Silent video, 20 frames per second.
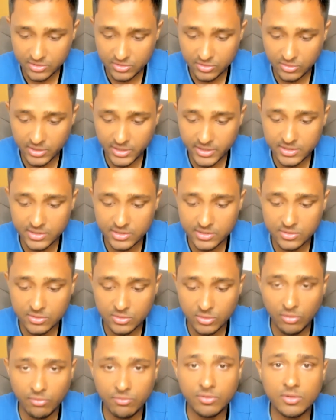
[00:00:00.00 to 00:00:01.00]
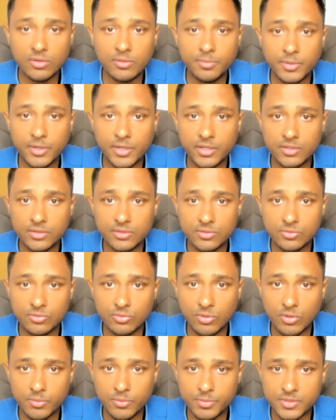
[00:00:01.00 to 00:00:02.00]
So let us offer prayers to
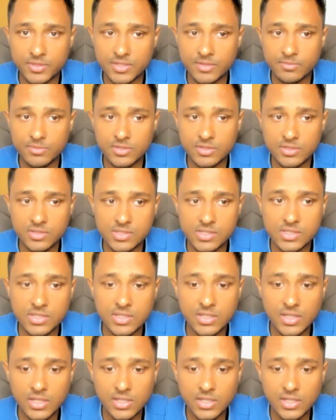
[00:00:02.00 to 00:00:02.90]
our preceptors.